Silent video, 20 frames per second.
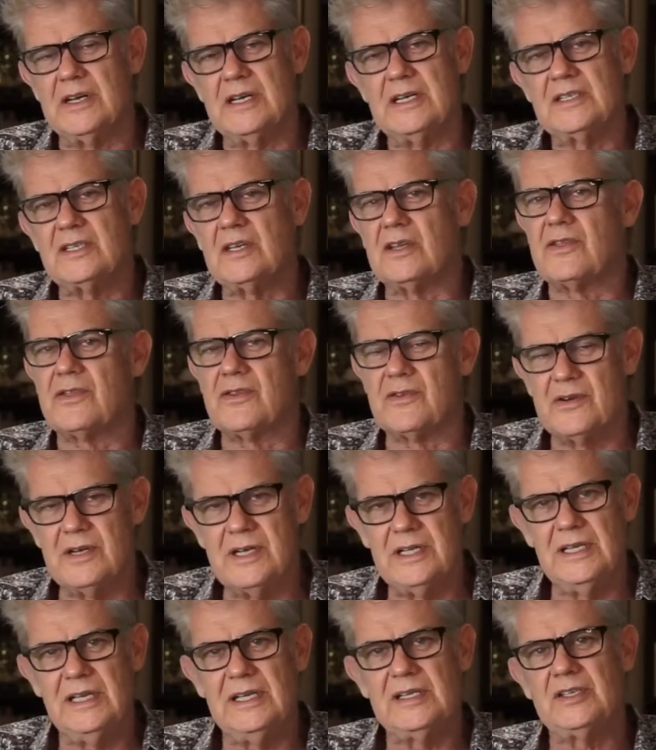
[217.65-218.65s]
It's a
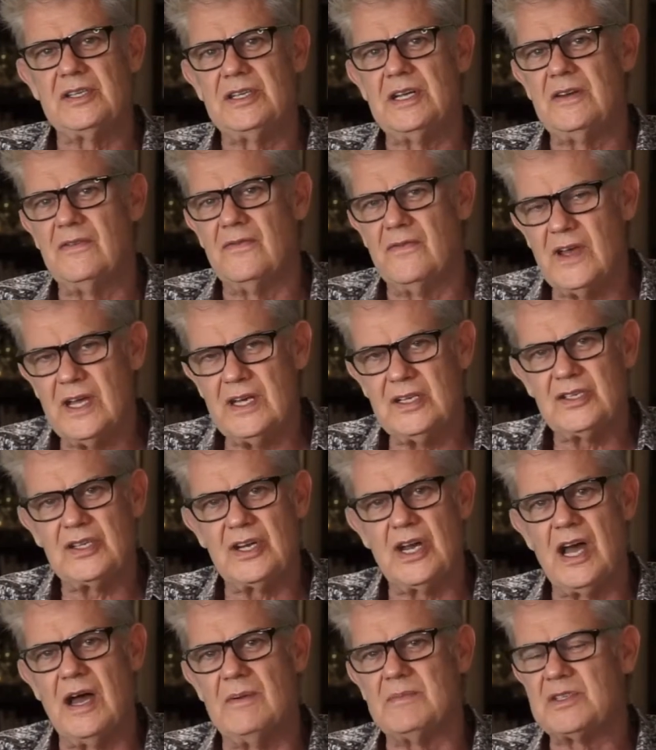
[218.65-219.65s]
thrill, it's an adventure.
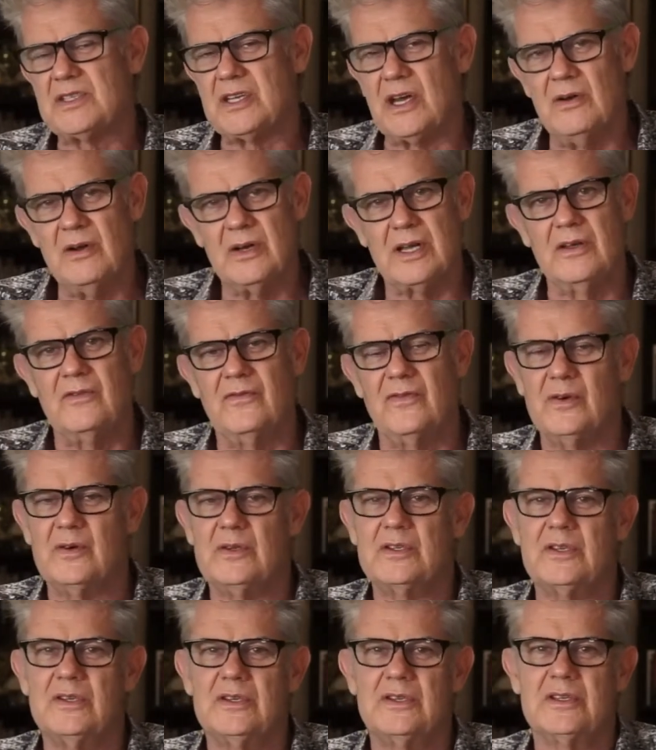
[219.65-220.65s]
I'm so looking forward
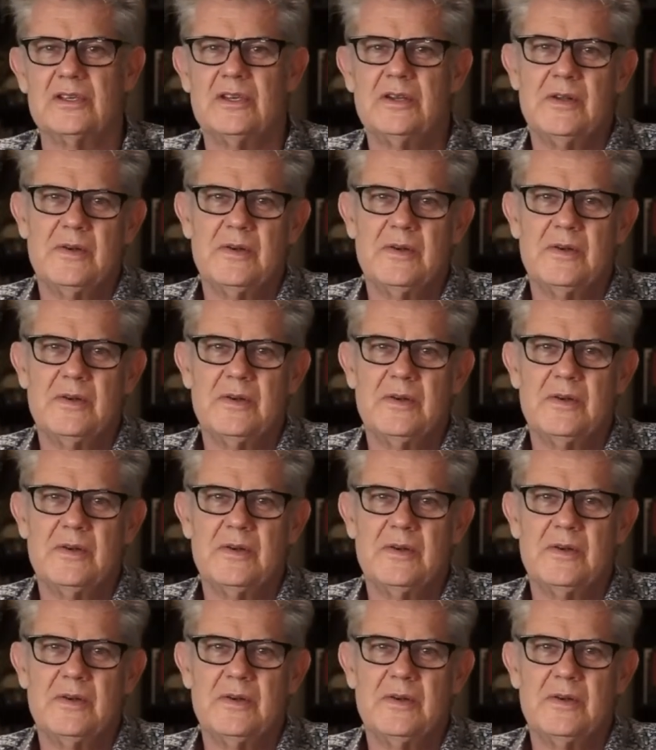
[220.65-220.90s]
to it.